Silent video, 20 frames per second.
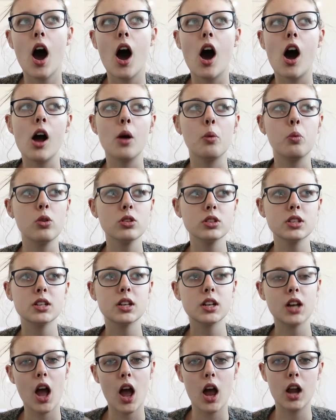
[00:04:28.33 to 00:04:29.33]
I wanted
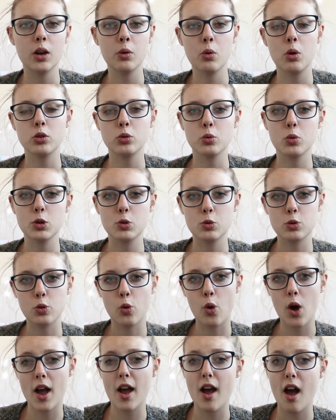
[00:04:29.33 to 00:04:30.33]
a curling wand which was
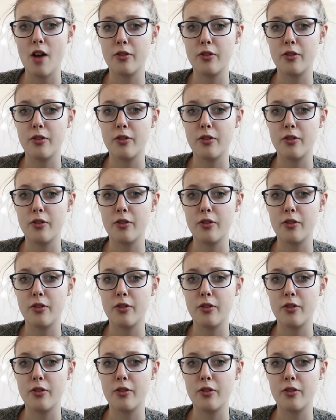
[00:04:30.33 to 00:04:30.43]
quite